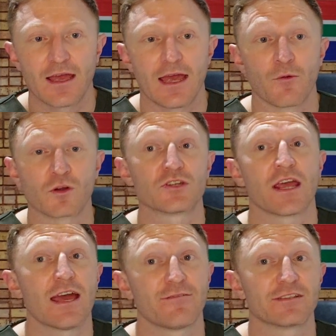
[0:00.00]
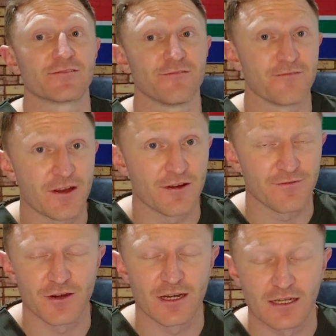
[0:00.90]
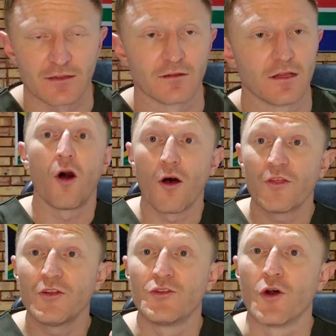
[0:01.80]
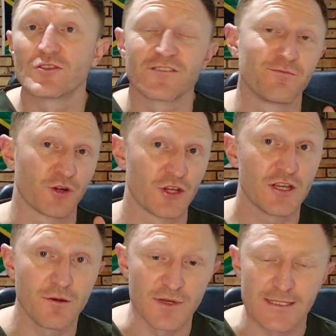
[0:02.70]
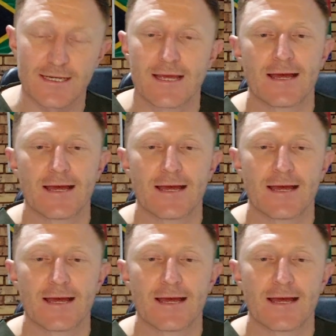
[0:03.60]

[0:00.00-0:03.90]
and what you have is very, very little. On the note of procurement,